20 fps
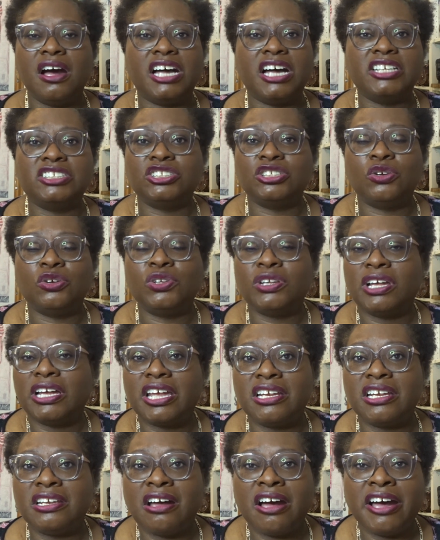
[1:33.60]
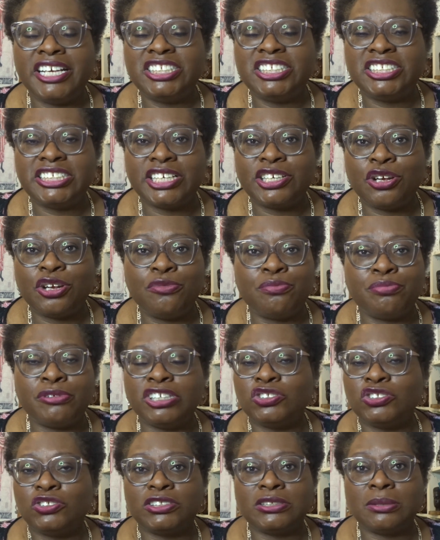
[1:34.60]
don't know, like an eyeshadow
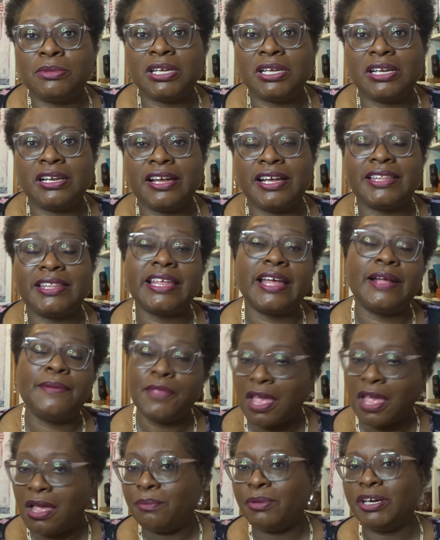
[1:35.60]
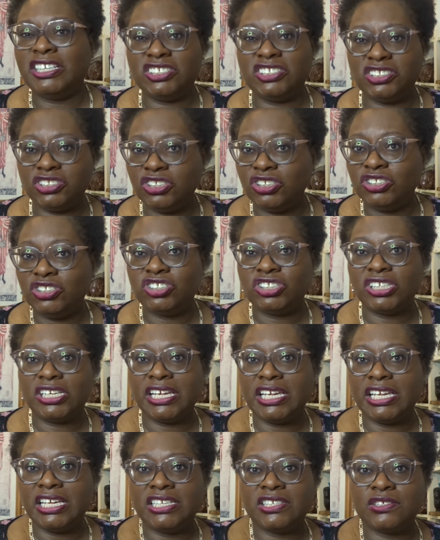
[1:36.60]
brush or something like that, but it's
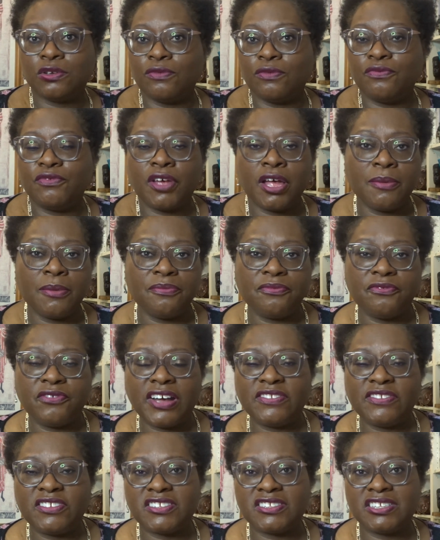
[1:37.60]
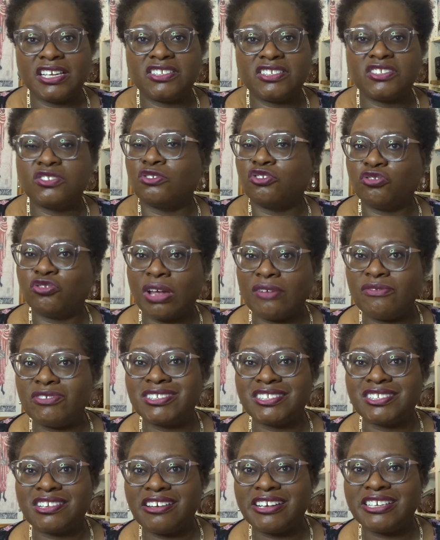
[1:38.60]
usually sort of 5 to 6 sort of travel
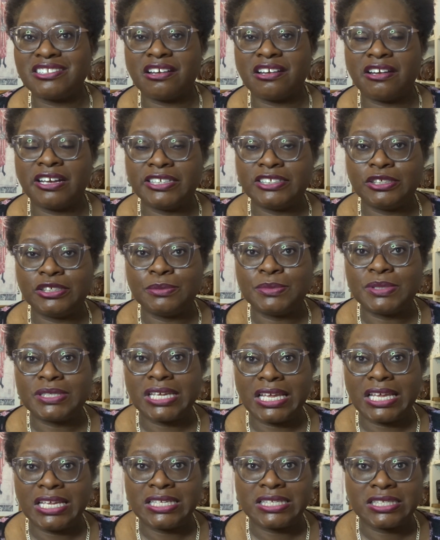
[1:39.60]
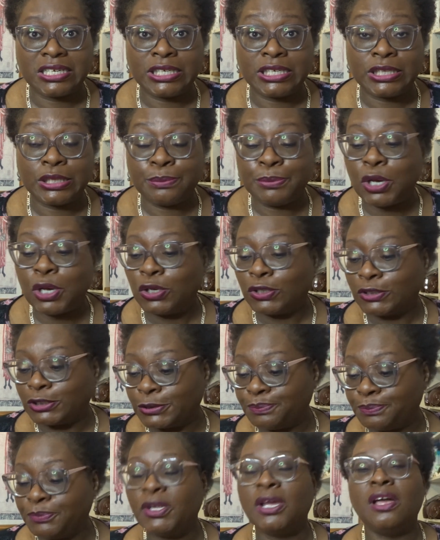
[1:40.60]
size items inside the
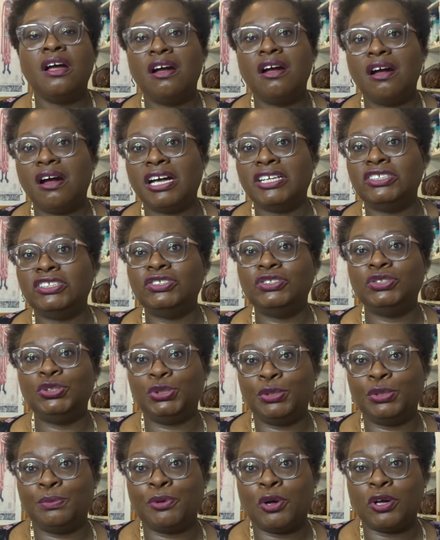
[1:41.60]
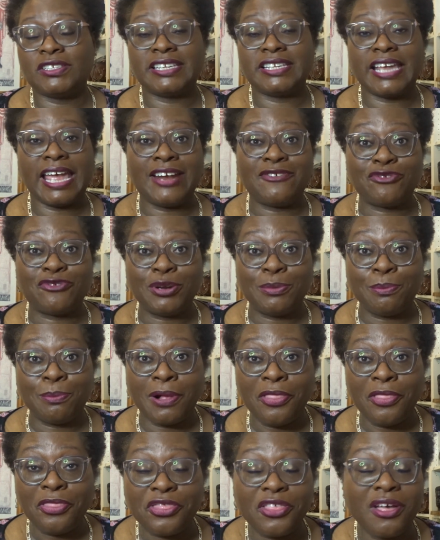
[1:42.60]
box. I do the box every
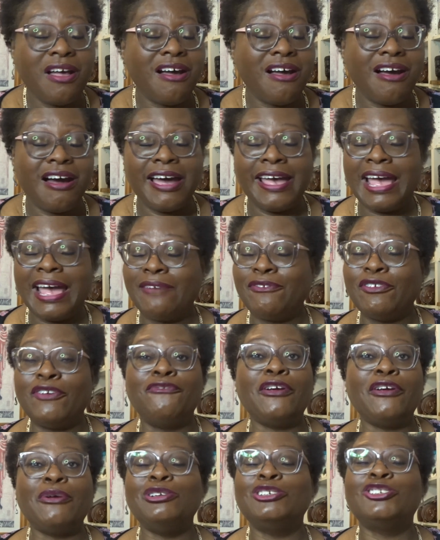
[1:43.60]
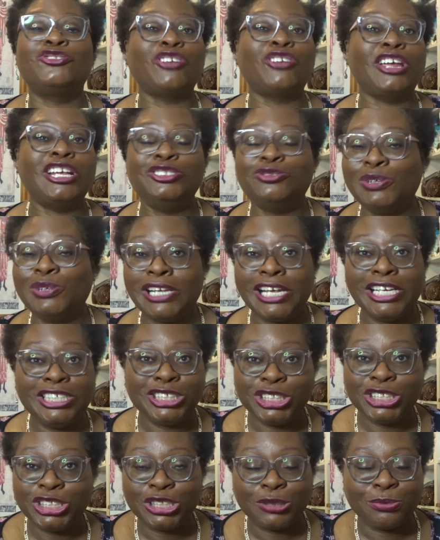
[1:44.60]
month. I have a very strange
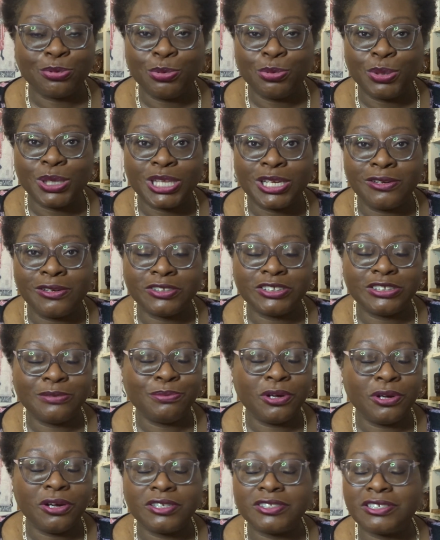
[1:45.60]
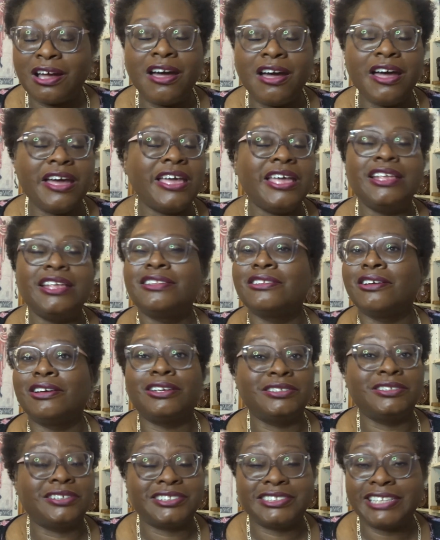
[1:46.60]
relationship with Glossybox. I don't
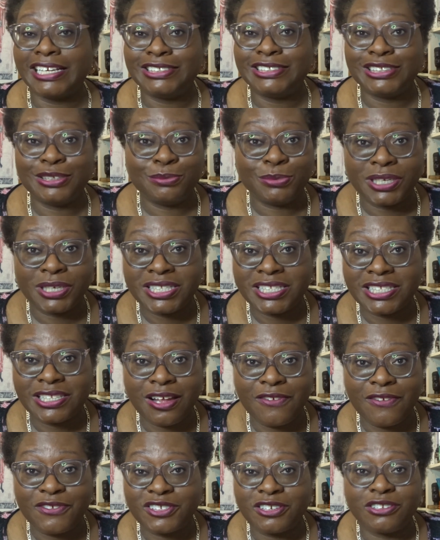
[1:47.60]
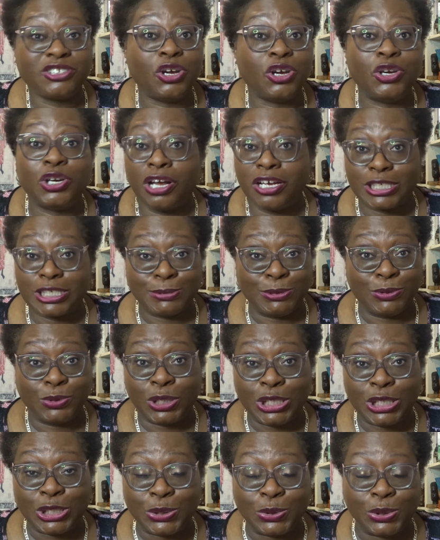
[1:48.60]
understand it myself, so don't ask me
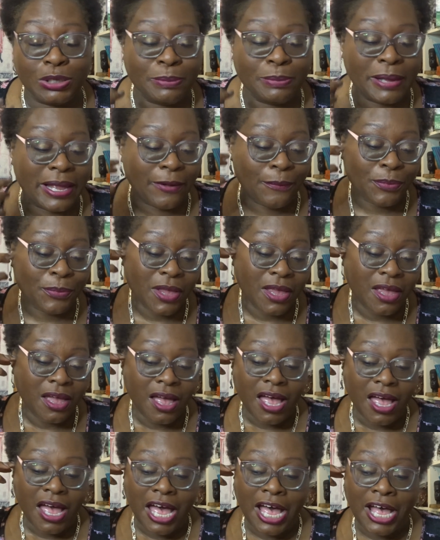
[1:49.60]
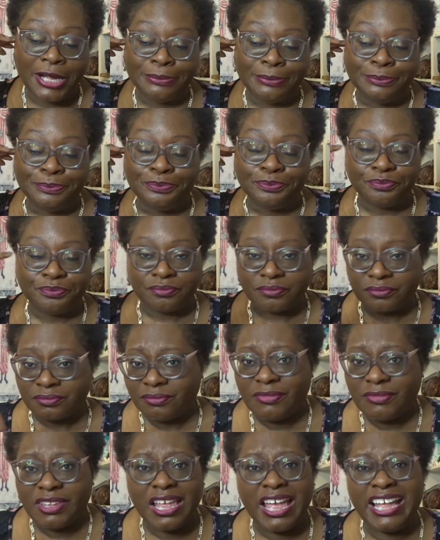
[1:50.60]
what it's all about.
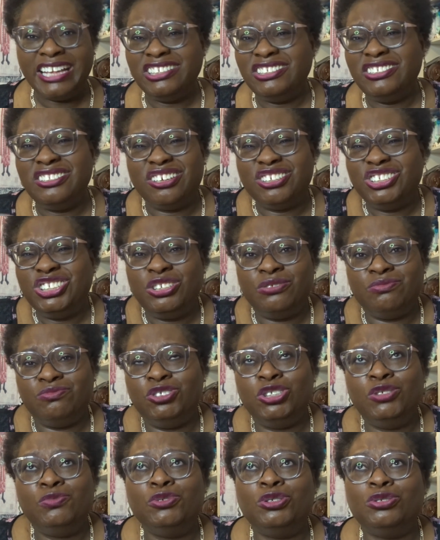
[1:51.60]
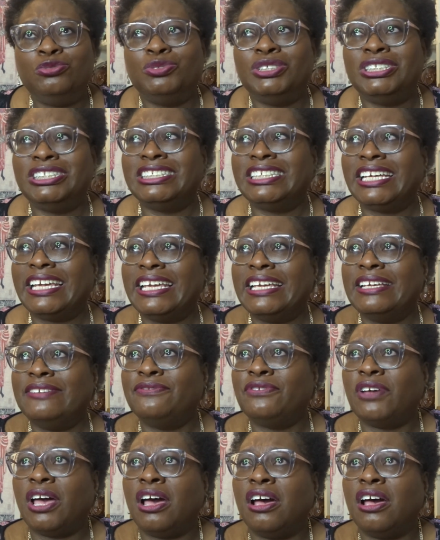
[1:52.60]
And you know, you will receive